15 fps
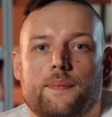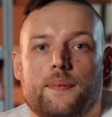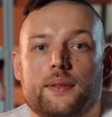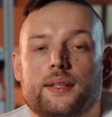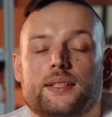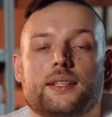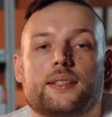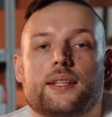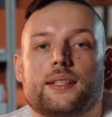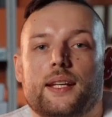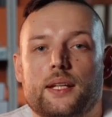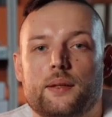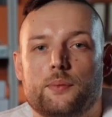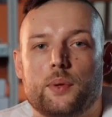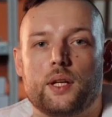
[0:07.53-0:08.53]
This is the
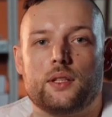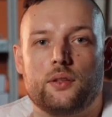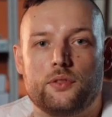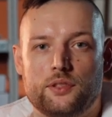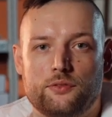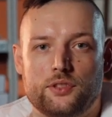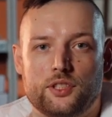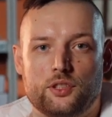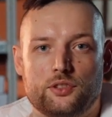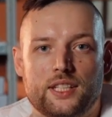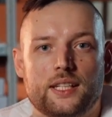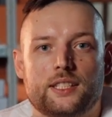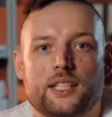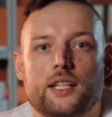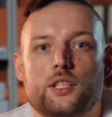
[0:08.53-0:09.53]
second part of the video
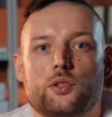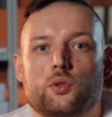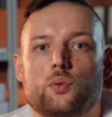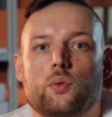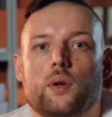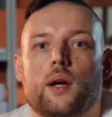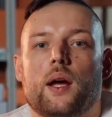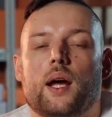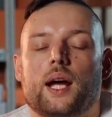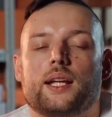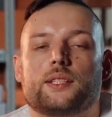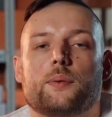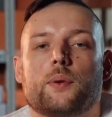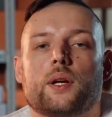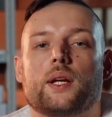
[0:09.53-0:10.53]
dedicated to
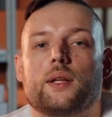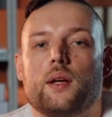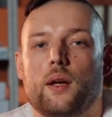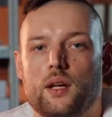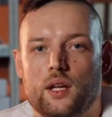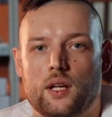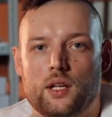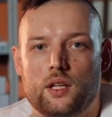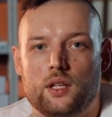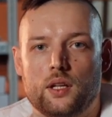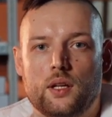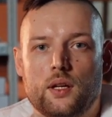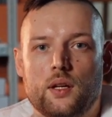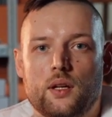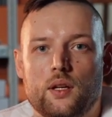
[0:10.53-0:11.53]
ASPRO
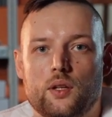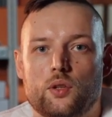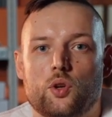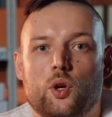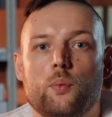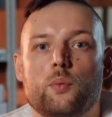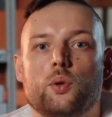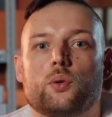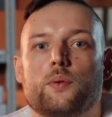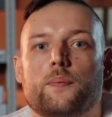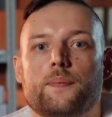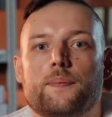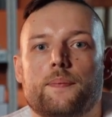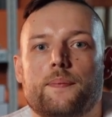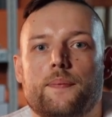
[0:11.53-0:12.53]
Kombo.
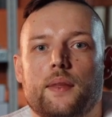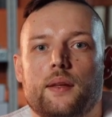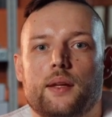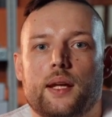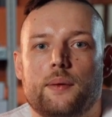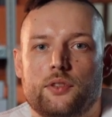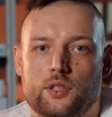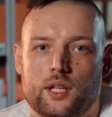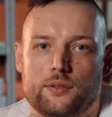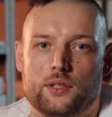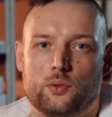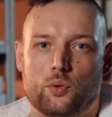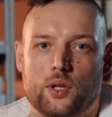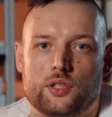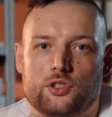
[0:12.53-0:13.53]
If you haven't
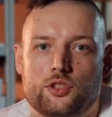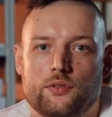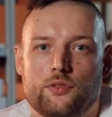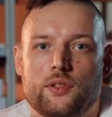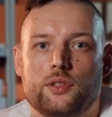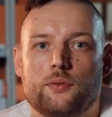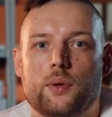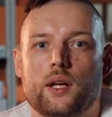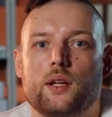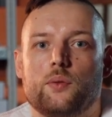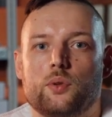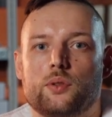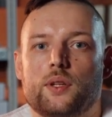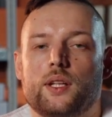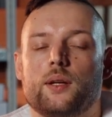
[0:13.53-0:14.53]
watched the first part, we
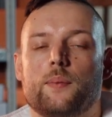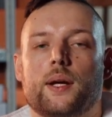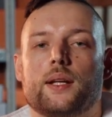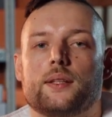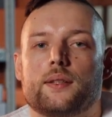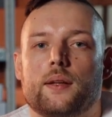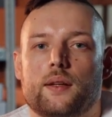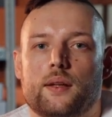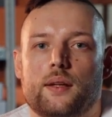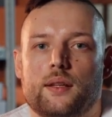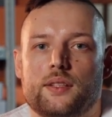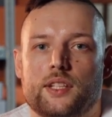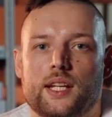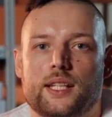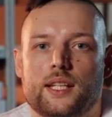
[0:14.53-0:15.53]
recommend
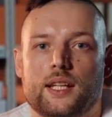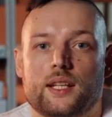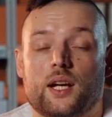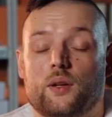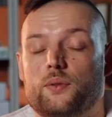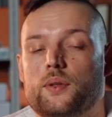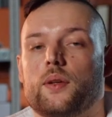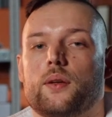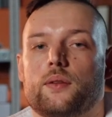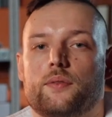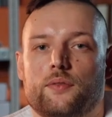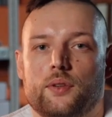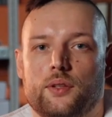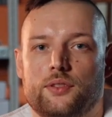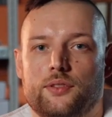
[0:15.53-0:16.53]
checking it out
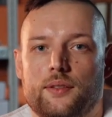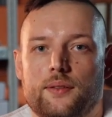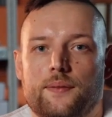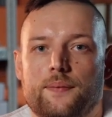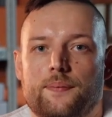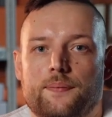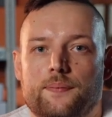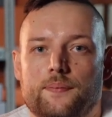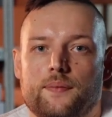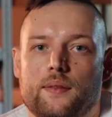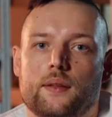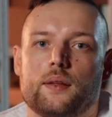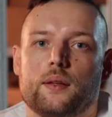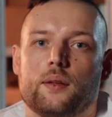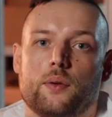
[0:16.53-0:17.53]
first.
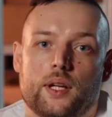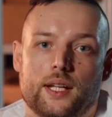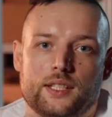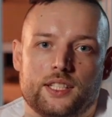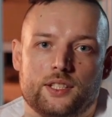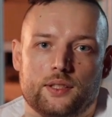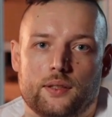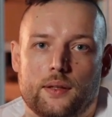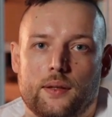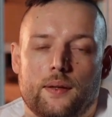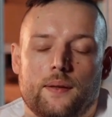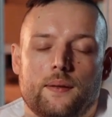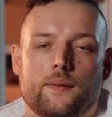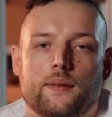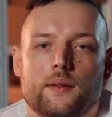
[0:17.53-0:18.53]
Right here.
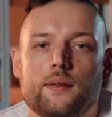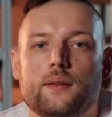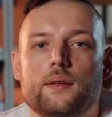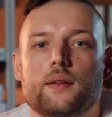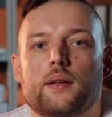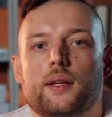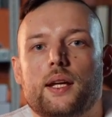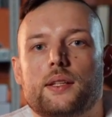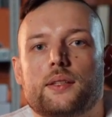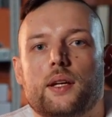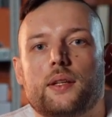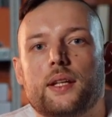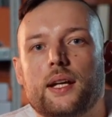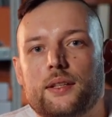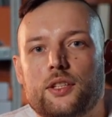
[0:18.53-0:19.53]
Let's not
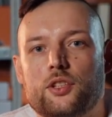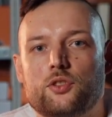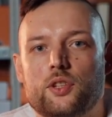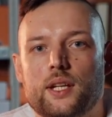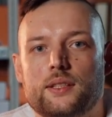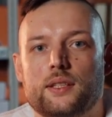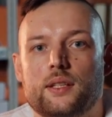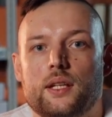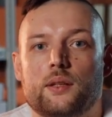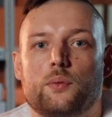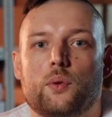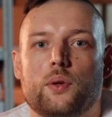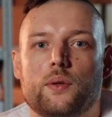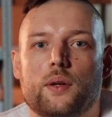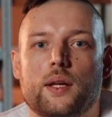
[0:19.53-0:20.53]
get distracted
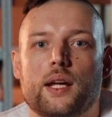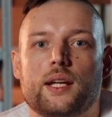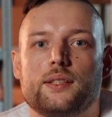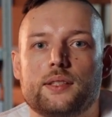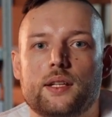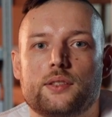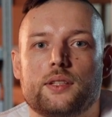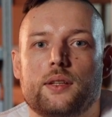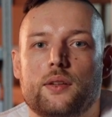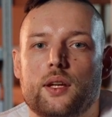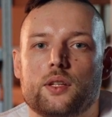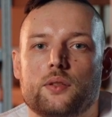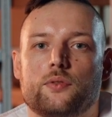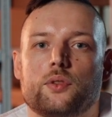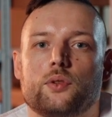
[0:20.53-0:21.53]
anymore, as there's a ton
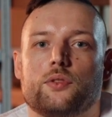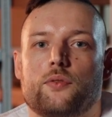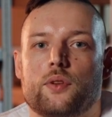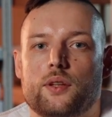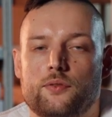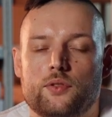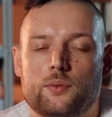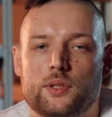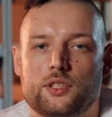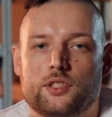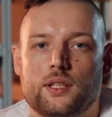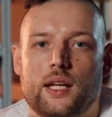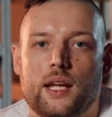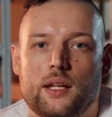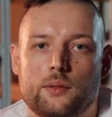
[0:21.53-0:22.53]
of useful information
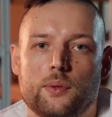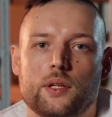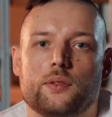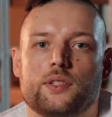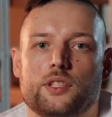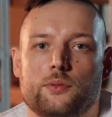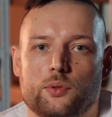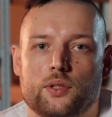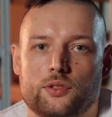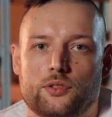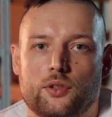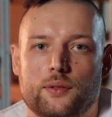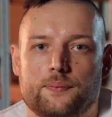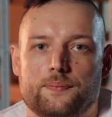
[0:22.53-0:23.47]
ahead about this monster.